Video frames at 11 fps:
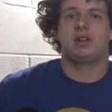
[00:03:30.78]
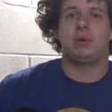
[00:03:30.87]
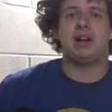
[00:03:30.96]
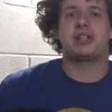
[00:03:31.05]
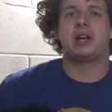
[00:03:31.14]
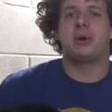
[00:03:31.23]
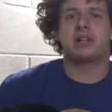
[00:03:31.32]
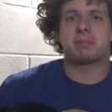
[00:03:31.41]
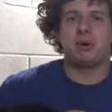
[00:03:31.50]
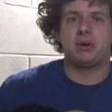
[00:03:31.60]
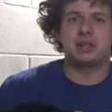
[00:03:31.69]
Watching Hocus
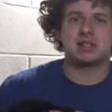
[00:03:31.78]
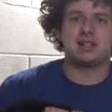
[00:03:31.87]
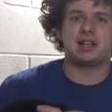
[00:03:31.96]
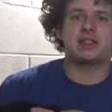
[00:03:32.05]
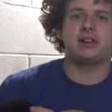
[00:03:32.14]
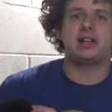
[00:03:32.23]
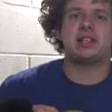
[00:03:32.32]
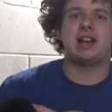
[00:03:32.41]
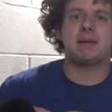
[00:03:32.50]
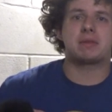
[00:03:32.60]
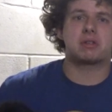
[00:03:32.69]
Pocus like 30
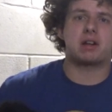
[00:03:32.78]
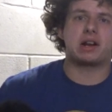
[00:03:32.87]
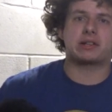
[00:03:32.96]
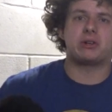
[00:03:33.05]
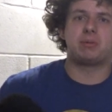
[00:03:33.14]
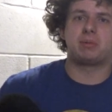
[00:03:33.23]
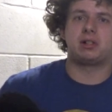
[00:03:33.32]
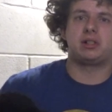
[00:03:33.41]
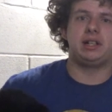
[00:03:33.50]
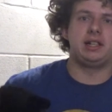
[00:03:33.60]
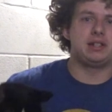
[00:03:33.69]
times throughout
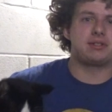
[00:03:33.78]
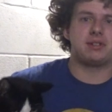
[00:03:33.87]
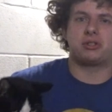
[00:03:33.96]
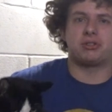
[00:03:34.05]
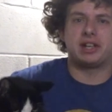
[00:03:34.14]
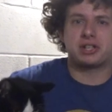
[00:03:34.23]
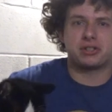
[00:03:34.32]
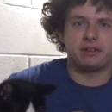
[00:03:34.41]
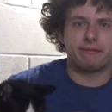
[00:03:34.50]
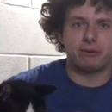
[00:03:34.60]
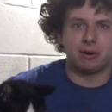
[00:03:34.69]
October is a
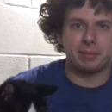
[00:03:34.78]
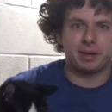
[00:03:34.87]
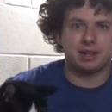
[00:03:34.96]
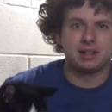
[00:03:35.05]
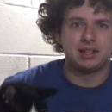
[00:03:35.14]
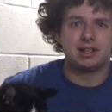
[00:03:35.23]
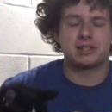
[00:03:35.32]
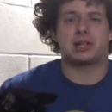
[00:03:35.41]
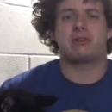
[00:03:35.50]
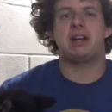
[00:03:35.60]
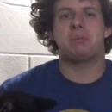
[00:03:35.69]
tradition for me. It's
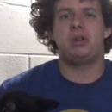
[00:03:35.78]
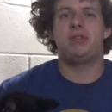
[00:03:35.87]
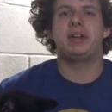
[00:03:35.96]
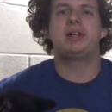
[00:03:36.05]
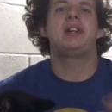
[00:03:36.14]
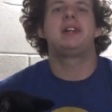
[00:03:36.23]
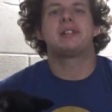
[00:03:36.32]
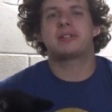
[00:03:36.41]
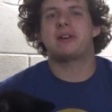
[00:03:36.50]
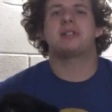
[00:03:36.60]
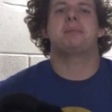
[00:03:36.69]
a great movie.
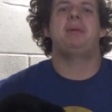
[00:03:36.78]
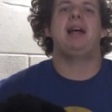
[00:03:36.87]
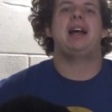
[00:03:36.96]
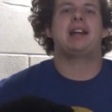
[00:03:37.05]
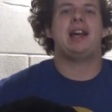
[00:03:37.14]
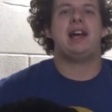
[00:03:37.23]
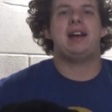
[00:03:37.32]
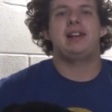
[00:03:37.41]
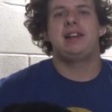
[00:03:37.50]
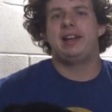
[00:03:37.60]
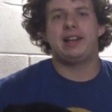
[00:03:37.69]
stars a black
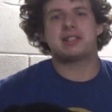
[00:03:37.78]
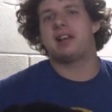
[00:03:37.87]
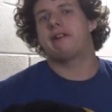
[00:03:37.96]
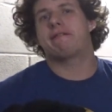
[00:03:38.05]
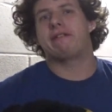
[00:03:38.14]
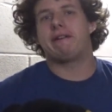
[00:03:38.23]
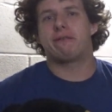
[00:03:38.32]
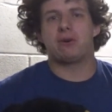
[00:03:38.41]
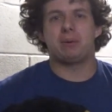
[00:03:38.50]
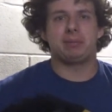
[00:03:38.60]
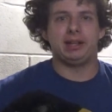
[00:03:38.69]
cat, and it's on
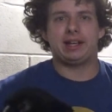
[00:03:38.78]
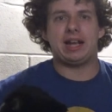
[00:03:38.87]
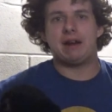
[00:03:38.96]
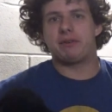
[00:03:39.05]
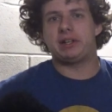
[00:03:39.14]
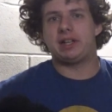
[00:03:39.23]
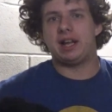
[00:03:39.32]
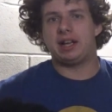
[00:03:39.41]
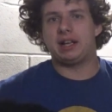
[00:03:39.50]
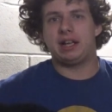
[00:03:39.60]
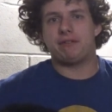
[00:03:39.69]
freeform like every
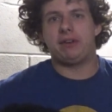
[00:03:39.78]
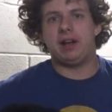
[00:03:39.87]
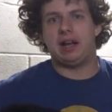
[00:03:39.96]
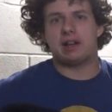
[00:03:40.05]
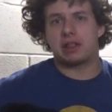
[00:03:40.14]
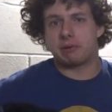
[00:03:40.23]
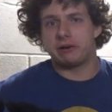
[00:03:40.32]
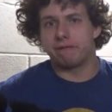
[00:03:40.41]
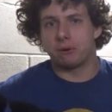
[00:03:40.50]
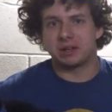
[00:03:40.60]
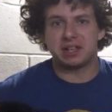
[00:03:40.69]
day, if not three or
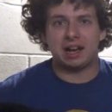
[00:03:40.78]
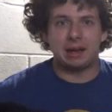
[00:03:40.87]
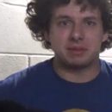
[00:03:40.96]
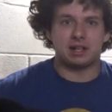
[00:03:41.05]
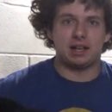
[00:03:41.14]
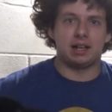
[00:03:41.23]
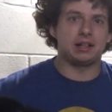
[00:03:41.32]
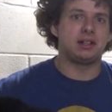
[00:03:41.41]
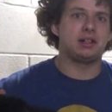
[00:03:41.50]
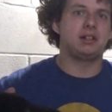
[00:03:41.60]
four times a day.